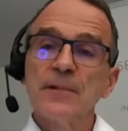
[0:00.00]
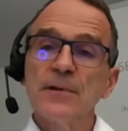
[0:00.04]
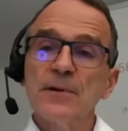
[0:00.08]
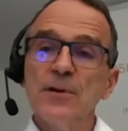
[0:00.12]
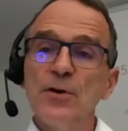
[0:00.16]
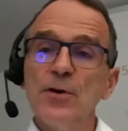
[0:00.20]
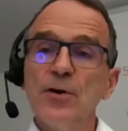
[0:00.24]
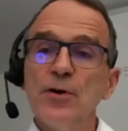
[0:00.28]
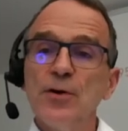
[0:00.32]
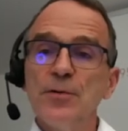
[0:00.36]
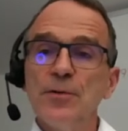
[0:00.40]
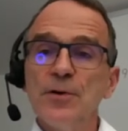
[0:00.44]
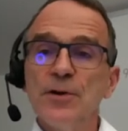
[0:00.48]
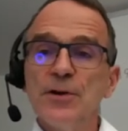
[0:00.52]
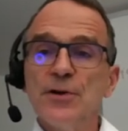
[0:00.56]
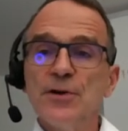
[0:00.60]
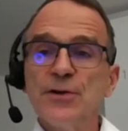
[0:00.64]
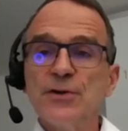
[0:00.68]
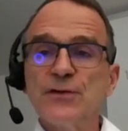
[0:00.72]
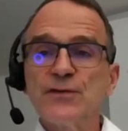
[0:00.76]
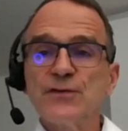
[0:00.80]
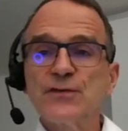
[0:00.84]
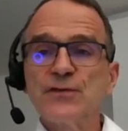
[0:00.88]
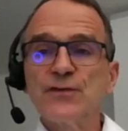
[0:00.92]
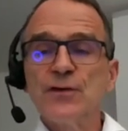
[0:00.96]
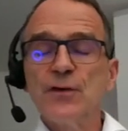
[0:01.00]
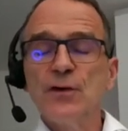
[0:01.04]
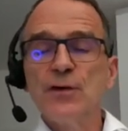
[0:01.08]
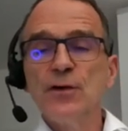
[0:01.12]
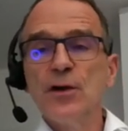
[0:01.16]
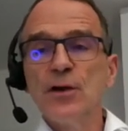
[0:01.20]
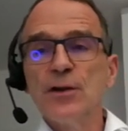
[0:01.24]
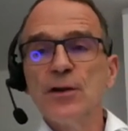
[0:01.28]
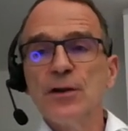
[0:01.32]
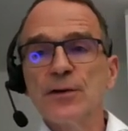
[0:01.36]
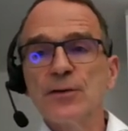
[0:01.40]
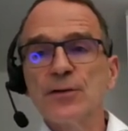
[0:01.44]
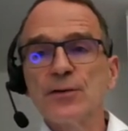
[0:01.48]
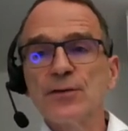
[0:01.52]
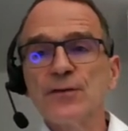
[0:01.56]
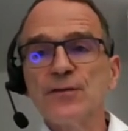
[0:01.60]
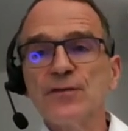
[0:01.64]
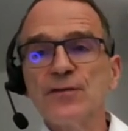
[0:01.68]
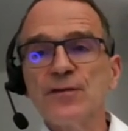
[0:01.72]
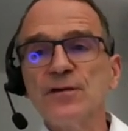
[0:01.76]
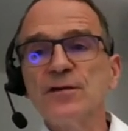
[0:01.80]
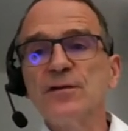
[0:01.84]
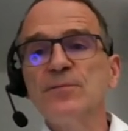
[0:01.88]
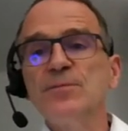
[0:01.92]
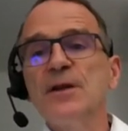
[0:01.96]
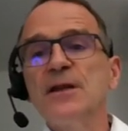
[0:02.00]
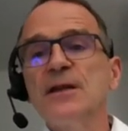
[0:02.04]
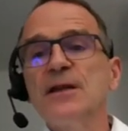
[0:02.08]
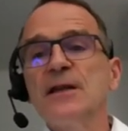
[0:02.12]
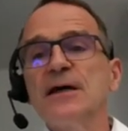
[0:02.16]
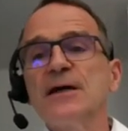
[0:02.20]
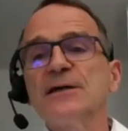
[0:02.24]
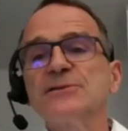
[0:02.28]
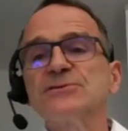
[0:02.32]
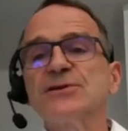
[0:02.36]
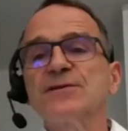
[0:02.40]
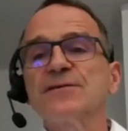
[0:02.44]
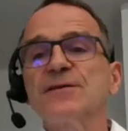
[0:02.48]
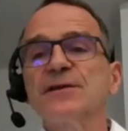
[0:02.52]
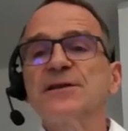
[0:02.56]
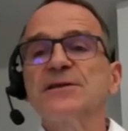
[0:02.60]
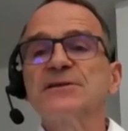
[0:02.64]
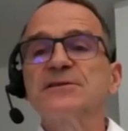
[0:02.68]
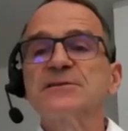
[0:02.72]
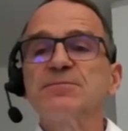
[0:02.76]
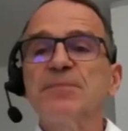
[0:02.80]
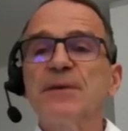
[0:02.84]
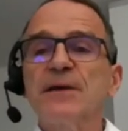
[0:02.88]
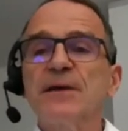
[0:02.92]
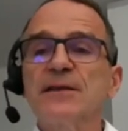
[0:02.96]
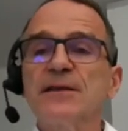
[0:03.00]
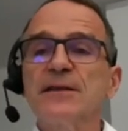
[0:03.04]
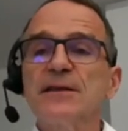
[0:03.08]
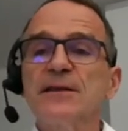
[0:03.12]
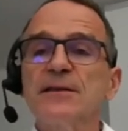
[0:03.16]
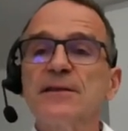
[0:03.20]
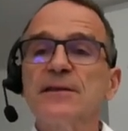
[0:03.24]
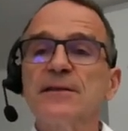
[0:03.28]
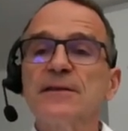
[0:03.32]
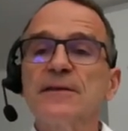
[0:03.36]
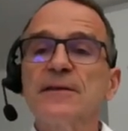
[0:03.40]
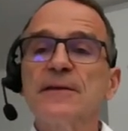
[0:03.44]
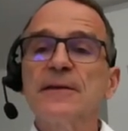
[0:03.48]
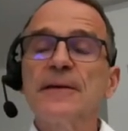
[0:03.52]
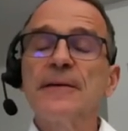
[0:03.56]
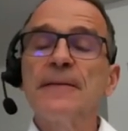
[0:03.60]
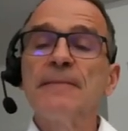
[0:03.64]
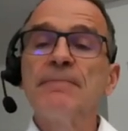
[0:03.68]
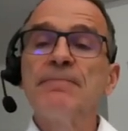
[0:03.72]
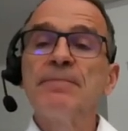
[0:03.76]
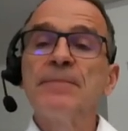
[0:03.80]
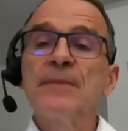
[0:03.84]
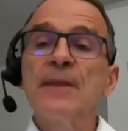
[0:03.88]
uh, considerably larger than expected uh,